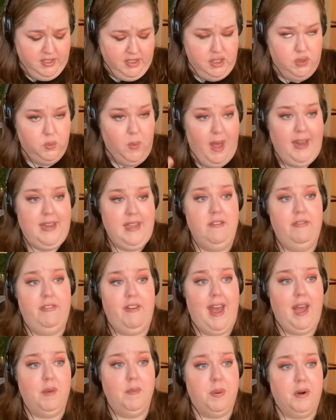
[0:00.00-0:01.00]
sweaty
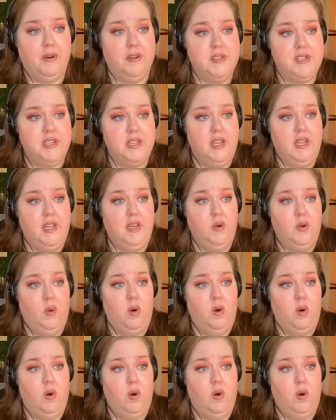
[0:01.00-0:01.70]
fat person